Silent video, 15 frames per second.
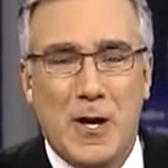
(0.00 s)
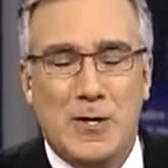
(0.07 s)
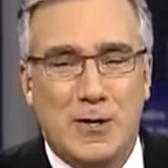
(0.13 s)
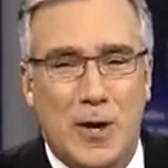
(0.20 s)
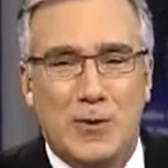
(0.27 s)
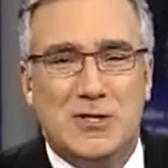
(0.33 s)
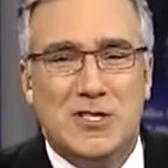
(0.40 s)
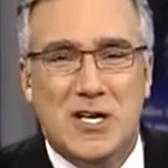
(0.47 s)

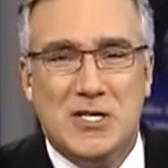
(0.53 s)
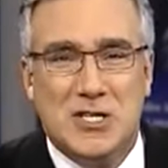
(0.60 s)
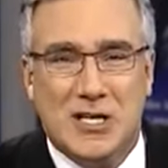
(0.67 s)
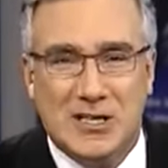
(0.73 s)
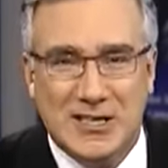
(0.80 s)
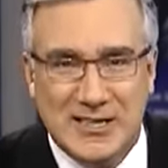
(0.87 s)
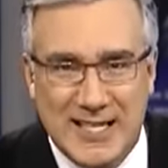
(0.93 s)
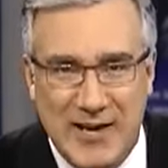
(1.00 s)
no such a
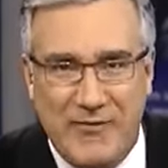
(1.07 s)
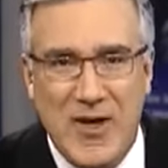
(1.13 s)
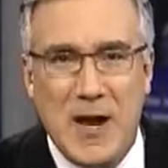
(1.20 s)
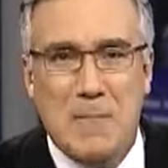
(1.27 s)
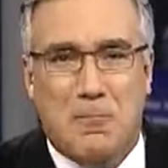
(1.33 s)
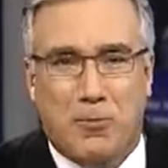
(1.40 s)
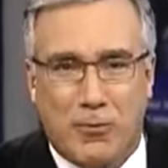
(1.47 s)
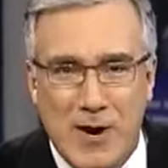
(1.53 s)

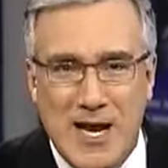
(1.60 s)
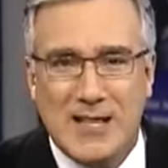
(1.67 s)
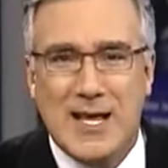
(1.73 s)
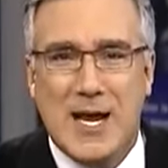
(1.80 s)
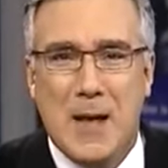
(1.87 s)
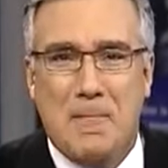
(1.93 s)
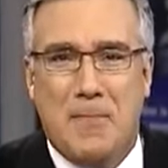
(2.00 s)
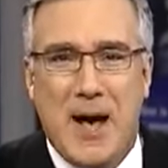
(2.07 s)
living,
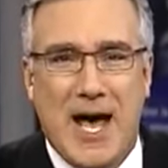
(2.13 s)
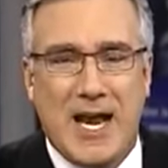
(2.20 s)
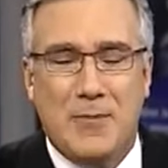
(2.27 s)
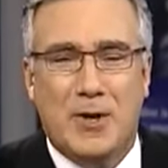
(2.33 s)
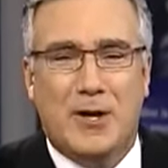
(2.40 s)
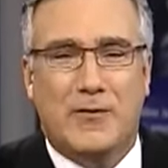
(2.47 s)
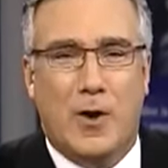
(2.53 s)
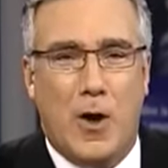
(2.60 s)
breathing
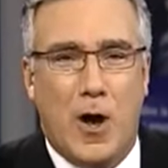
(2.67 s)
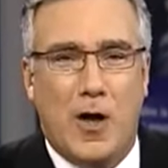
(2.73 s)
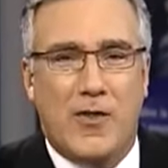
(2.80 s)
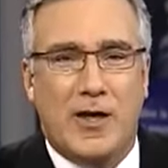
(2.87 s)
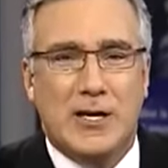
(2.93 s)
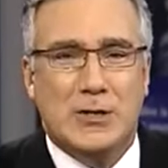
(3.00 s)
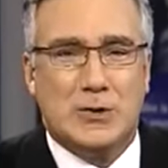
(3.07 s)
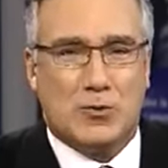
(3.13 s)
embodiment of all
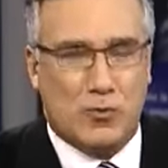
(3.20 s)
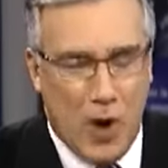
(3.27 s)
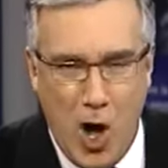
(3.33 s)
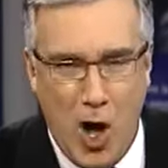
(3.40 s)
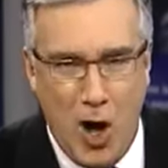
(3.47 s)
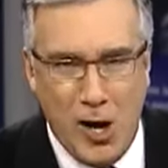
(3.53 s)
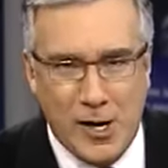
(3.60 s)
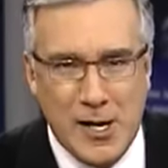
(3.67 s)
that is
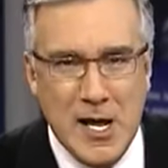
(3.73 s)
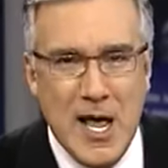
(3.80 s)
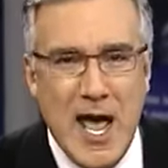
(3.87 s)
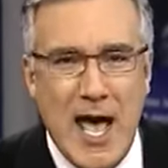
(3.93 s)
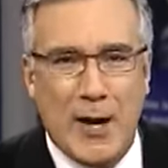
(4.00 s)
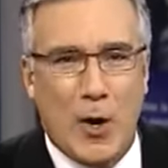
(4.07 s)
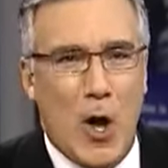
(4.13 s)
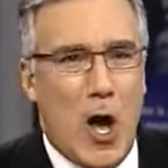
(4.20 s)
wrong
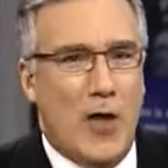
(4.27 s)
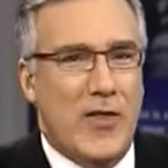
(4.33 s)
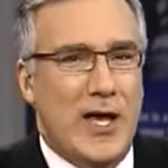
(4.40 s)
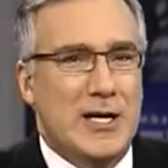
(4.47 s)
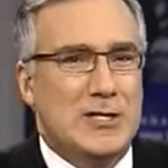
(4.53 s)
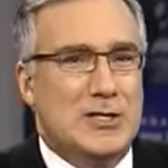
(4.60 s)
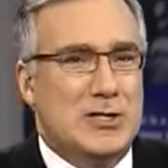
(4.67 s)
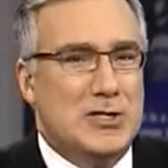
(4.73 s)
and all
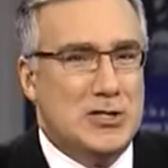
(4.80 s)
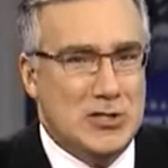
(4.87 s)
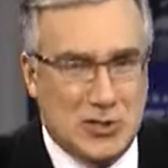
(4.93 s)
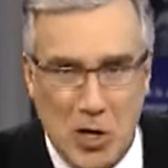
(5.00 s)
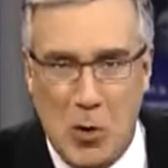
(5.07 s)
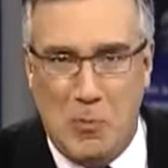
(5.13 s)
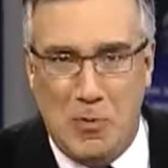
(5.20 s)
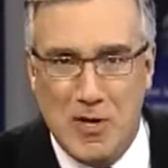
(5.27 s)
that is
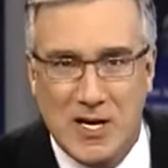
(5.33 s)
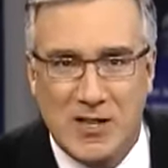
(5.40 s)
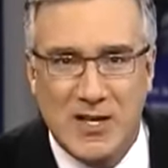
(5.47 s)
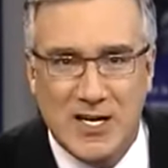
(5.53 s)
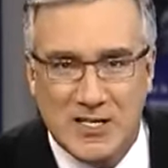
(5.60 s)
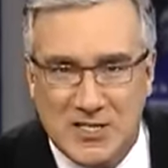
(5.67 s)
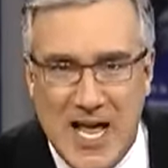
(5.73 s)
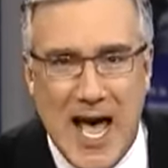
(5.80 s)
stupid in
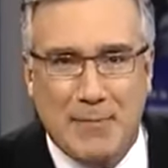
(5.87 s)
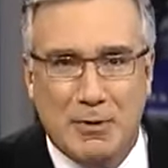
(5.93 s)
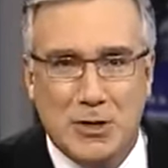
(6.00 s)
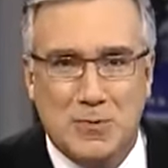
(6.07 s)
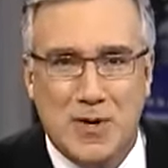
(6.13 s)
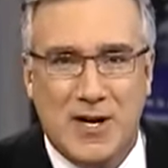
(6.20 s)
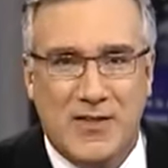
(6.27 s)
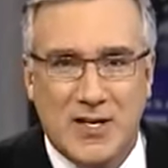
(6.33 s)
the
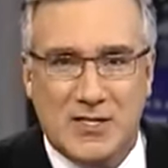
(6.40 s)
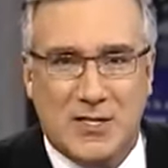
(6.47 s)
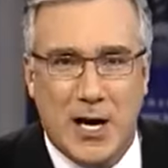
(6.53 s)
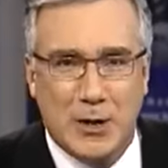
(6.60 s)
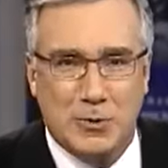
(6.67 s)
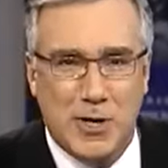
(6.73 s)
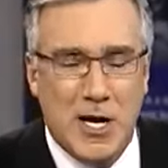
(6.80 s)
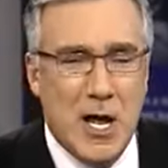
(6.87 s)
establishment in
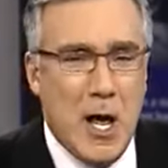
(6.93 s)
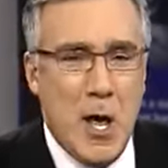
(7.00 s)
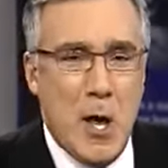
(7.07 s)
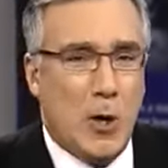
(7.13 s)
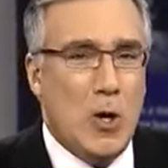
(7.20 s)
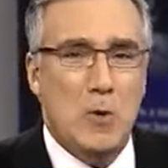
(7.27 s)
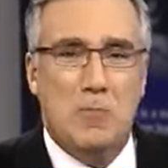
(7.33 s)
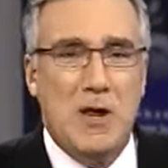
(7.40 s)
country
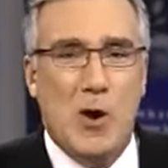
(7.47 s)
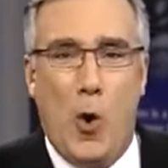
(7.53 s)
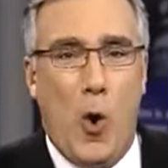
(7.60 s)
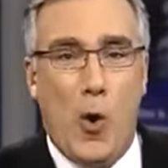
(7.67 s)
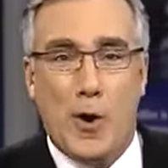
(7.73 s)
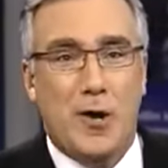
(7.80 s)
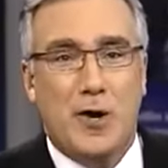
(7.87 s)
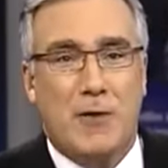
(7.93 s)
could be
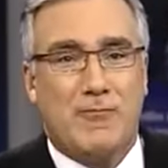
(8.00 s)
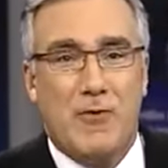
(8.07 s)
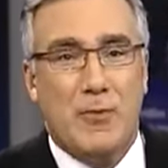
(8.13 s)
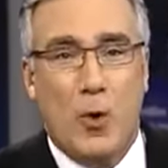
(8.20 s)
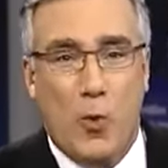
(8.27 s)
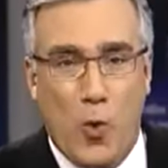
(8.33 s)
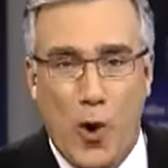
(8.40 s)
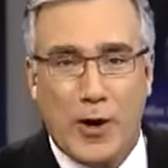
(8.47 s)
ordered up from
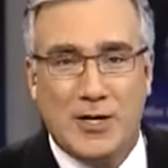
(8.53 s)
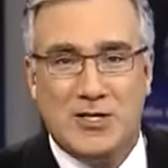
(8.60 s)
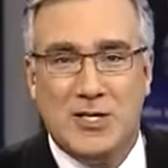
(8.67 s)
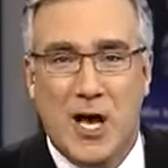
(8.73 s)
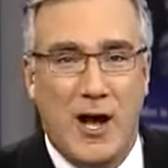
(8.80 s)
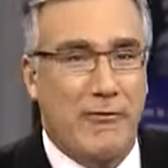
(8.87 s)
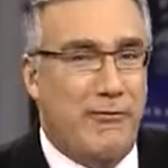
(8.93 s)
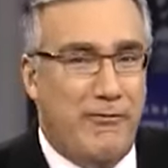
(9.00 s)
the
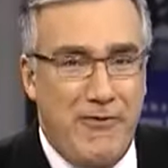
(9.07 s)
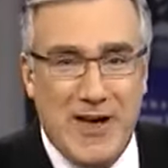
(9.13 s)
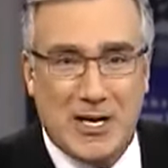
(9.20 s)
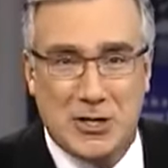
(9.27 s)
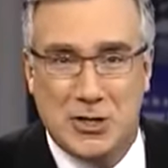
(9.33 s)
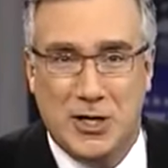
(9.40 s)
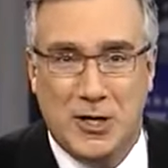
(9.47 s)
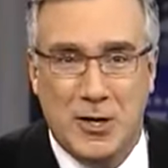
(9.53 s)
works of
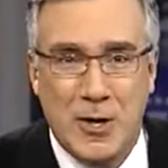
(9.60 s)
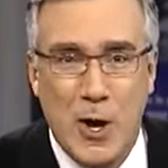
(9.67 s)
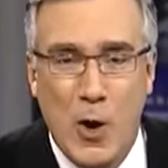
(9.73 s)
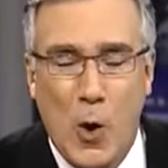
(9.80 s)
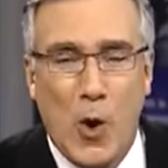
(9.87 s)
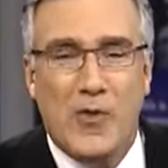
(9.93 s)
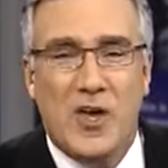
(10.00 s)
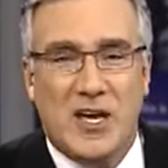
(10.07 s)
fiction
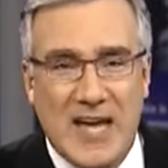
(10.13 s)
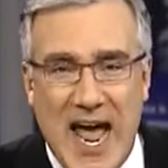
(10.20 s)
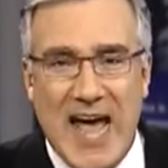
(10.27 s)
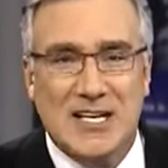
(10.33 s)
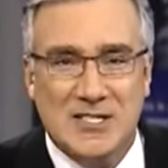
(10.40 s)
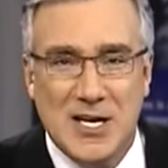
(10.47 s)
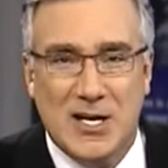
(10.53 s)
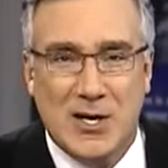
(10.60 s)
or the
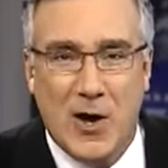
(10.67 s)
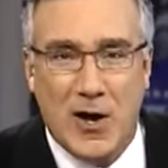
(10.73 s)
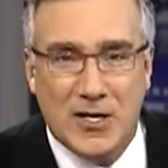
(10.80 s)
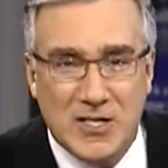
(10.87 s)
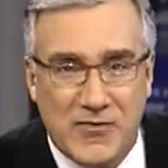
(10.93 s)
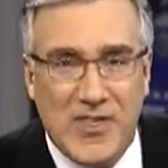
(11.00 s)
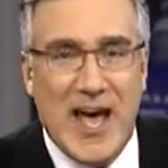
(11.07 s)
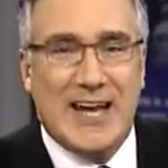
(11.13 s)
casting
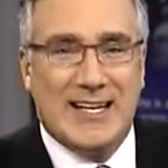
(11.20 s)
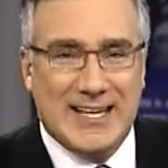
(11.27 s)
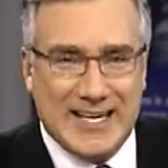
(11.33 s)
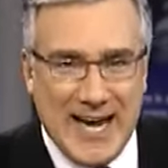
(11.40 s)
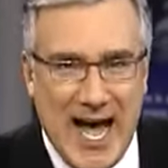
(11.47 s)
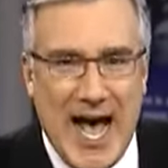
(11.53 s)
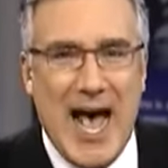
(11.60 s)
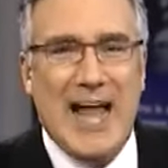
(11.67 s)
calls of
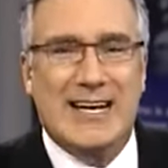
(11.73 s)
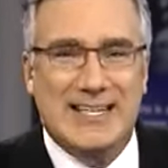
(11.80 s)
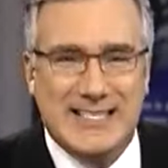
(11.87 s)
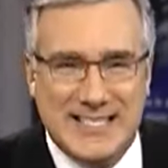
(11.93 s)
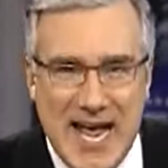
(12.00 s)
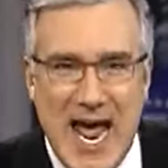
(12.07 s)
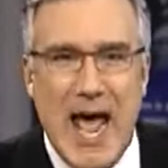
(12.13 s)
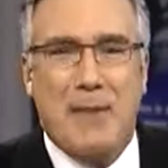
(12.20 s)
that
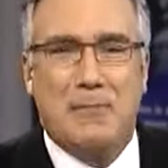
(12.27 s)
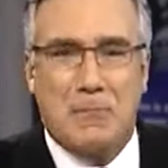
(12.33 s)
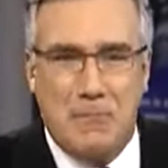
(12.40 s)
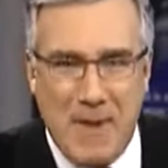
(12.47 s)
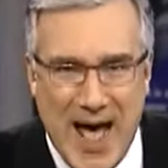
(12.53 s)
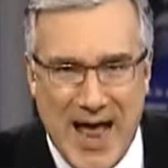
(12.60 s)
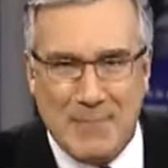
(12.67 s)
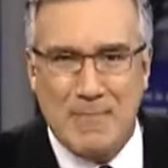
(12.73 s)
goddamn
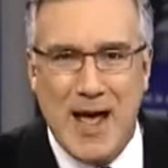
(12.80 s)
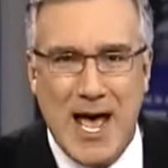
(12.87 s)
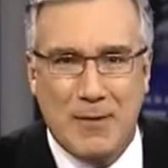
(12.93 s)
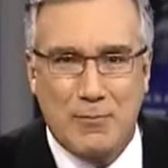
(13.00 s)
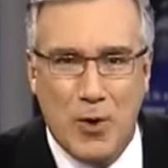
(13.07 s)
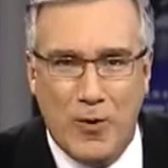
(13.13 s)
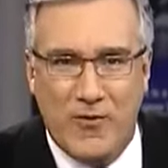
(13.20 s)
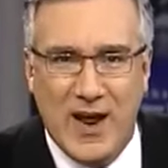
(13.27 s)

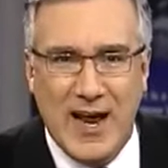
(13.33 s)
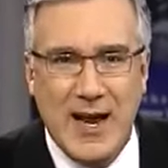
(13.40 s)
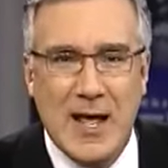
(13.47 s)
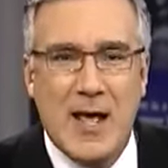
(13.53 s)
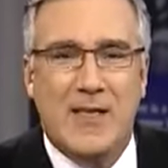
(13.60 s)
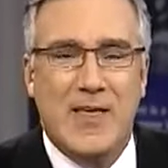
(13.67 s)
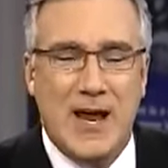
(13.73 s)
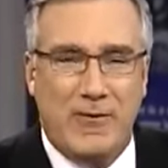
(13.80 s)
Batman movie
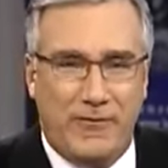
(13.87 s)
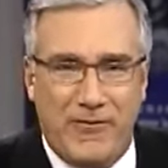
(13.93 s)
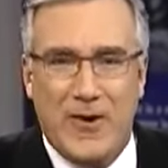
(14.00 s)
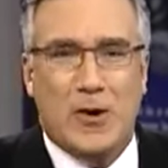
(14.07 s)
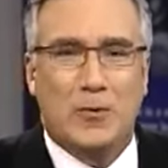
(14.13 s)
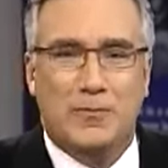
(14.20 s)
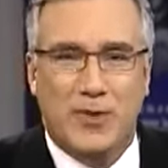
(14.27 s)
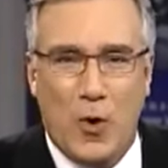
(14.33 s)
they
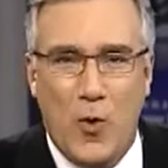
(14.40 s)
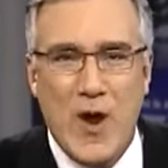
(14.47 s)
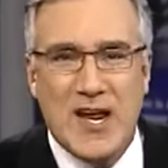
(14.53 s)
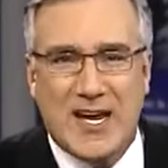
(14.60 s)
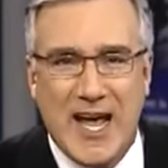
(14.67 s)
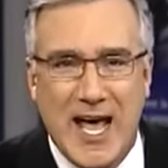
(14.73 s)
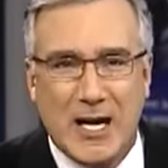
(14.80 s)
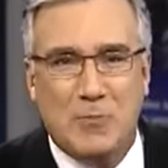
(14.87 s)
filmed the
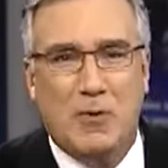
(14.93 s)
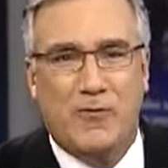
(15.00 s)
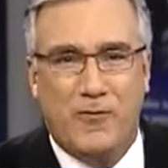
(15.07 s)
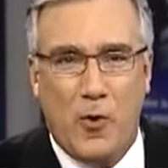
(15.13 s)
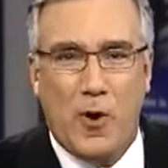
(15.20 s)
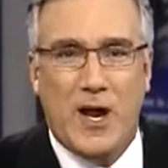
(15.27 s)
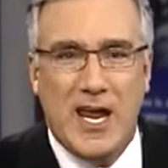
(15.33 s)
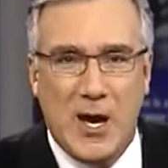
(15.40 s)
weekend
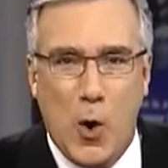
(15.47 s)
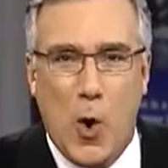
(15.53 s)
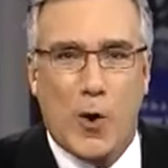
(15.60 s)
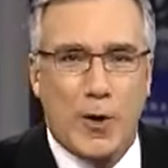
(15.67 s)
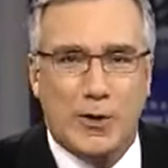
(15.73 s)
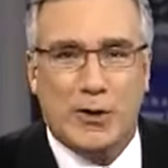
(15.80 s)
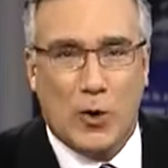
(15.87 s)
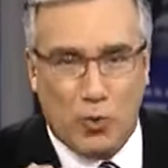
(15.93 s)
before he
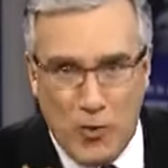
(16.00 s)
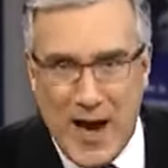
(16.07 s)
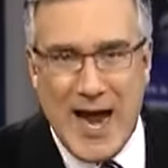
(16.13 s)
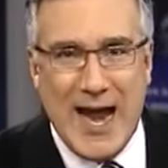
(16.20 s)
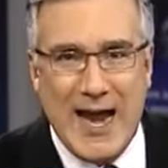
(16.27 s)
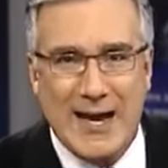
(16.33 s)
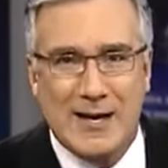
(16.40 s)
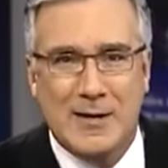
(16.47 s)
ordered the
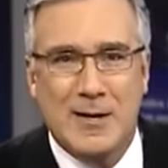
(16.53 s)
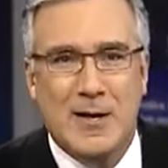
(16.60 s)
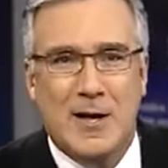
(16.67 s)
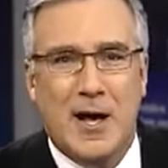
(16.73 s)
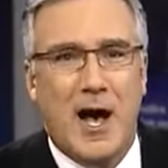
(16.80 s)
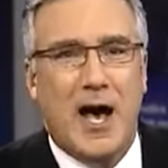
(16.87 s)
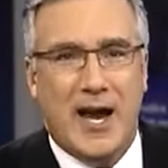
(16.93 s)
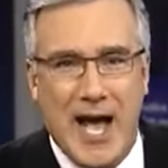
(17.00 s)
raid
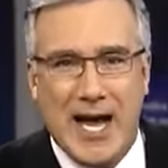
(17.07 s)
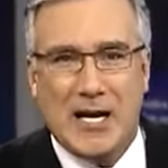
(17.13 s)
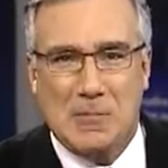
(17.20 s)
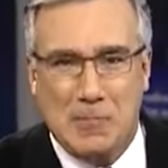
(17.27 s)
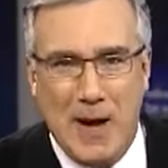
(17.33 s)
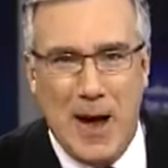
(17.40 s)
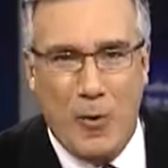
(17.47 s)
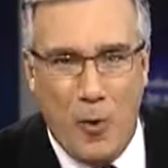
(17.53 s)
on
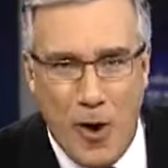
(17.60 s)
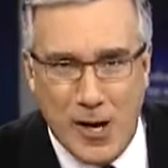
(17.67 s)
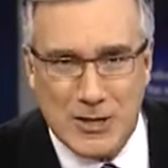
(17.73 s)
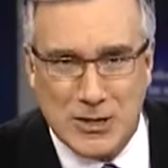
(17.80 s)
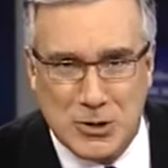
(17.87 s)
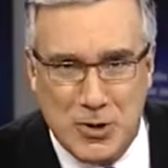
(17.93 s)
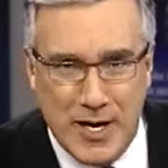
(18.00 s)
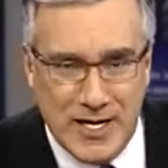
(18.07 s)
Occupy
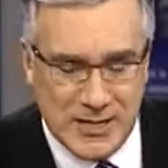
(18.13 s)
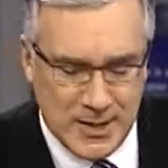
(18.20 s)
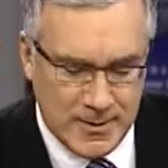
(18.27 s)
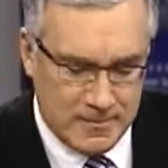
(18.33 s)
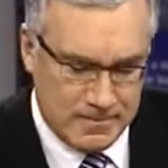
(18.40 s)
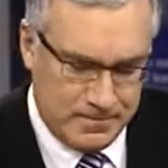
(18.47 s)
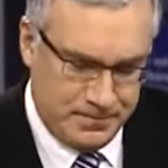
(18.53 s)
Wall Street.